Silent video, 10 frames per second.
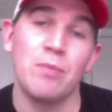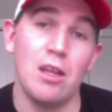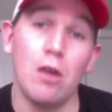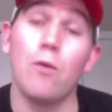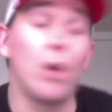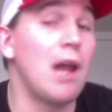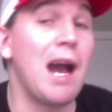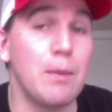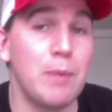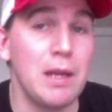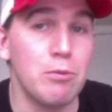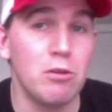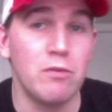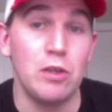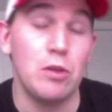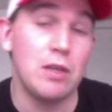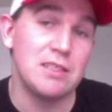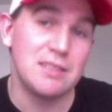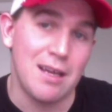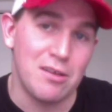You know, for a lot of people, if you can
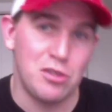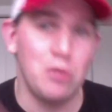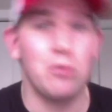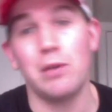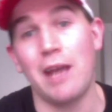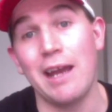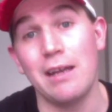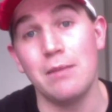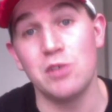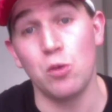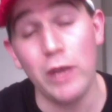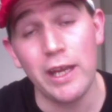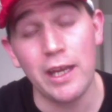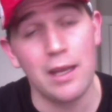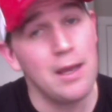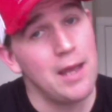sell 2-3 items a week,